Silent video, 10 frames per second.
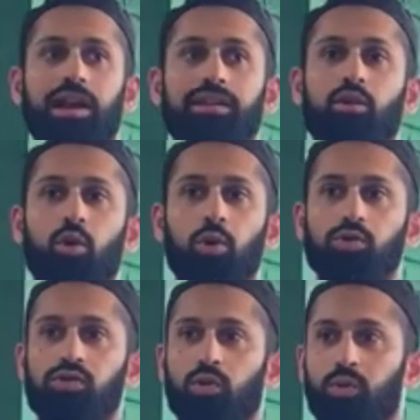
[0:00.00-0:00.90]
And then
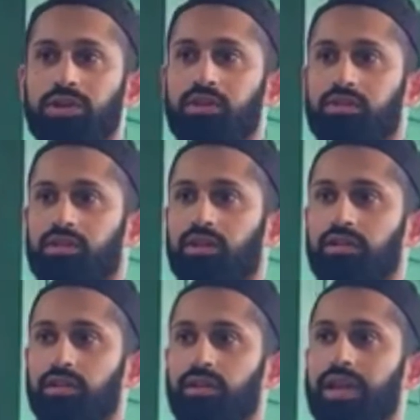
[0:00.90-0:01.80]
also with the
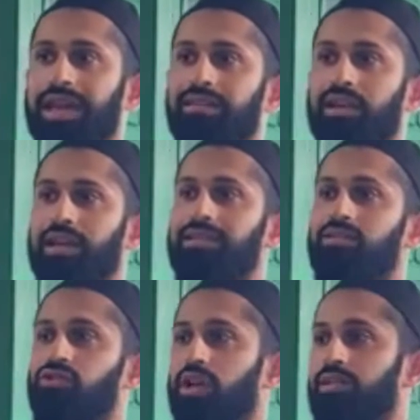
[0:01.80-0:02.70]
sun, in that
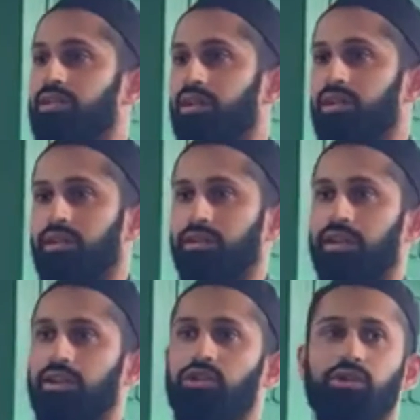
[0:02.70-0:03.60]
it's gentle,
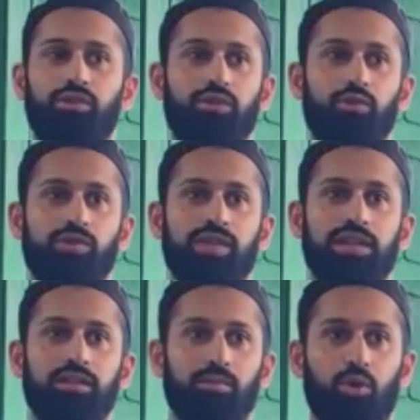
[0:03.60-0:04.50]
that you, you see
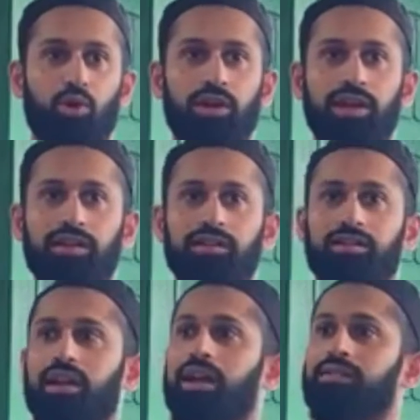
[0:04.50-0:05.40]
in the
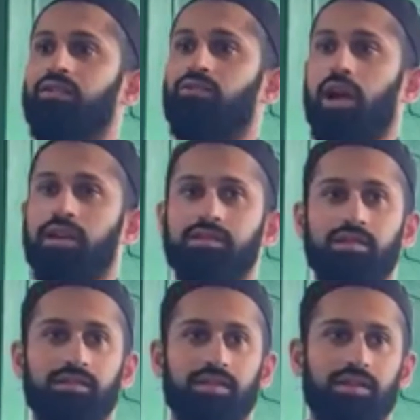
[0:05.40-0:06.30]
morning as it
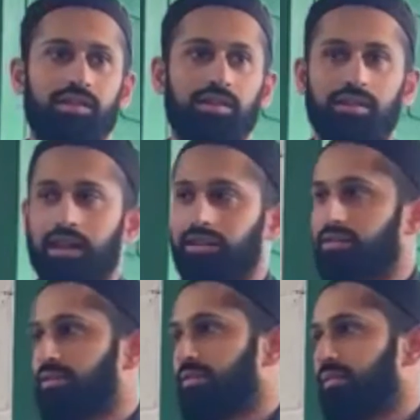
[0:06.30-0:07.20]
rises.
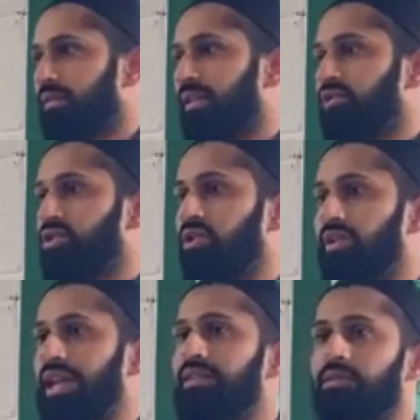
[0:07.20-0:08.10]
it
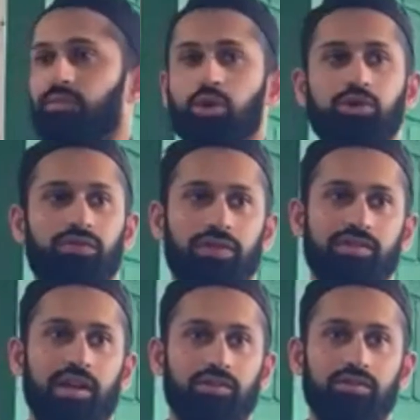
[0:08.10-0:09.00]
generally is a beautiful
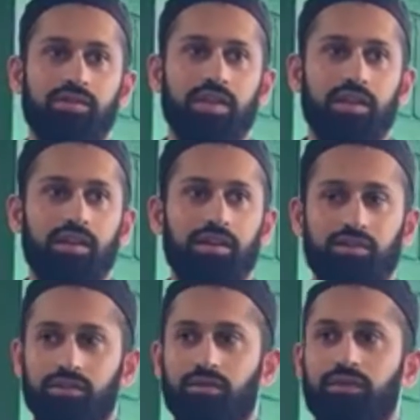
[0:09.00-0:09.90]
sight to see.
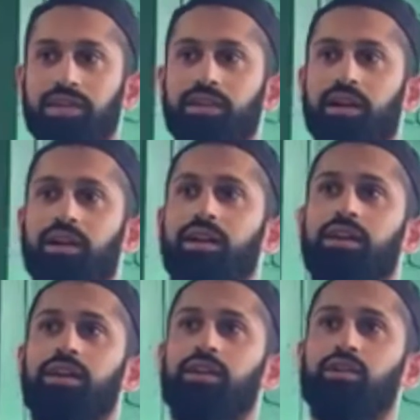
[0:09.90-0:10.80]
Something
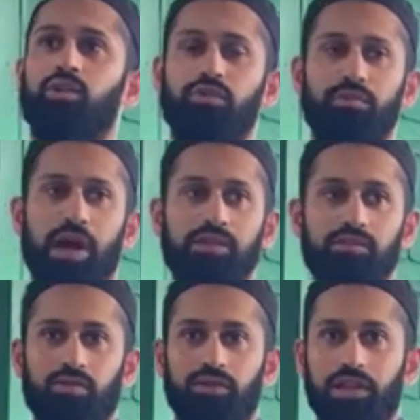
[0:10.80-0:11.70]
that you know reminds
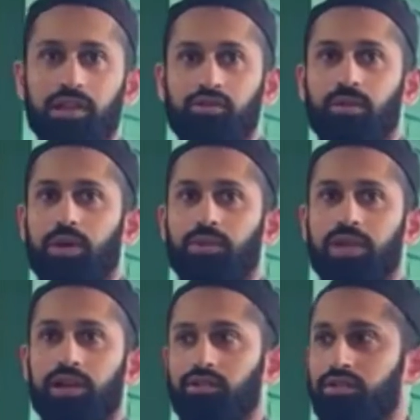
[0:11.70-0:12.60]
us of Allah subhanahu wa
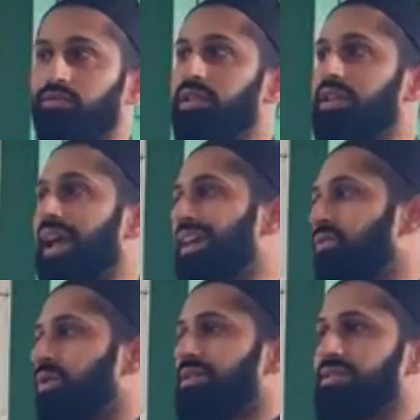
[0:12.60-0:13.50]
ta'ala, something that
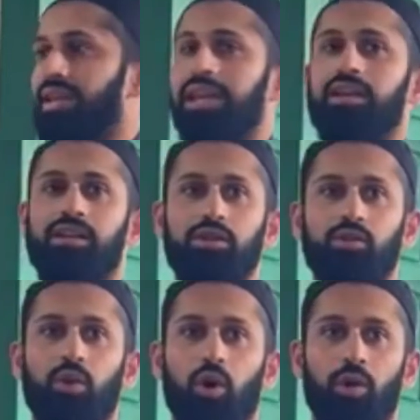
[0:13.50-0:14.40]
everyone is taken
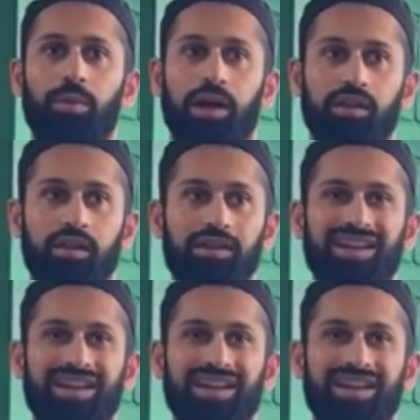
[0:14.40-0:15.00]
into awe by.